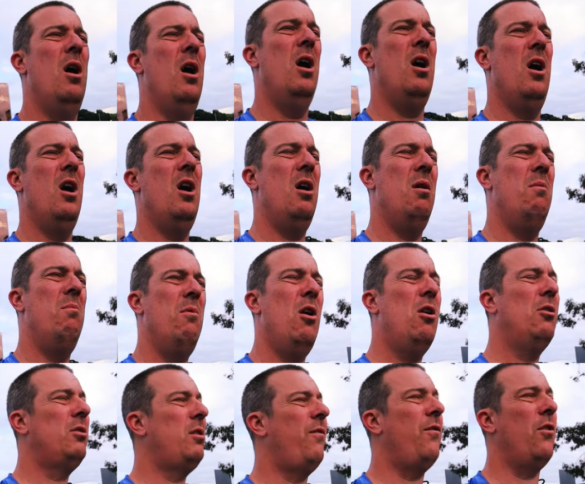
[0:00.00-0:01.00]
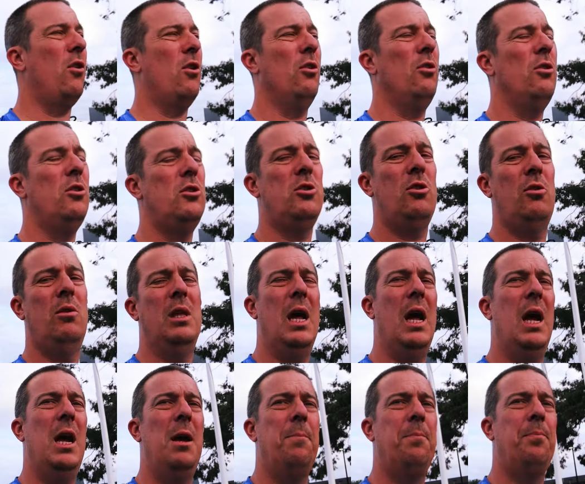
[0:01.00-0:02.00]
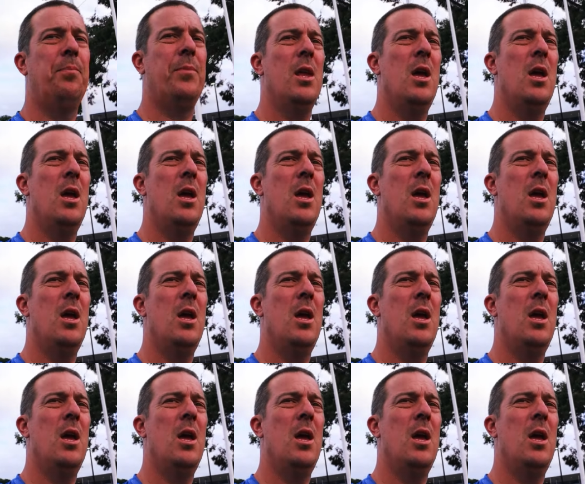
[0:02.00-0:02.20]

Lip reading: all different colours during the